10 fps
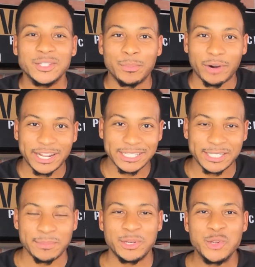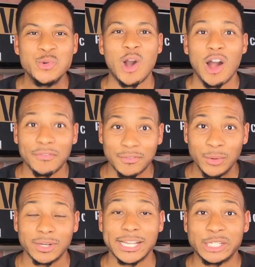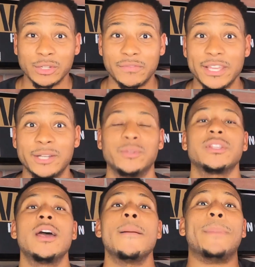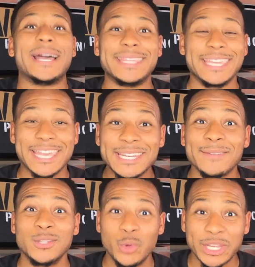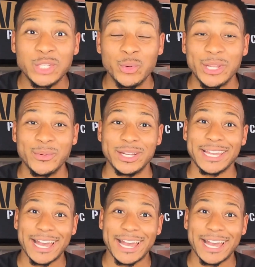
to bring us some new off-road electric vehicles by the end of 2021,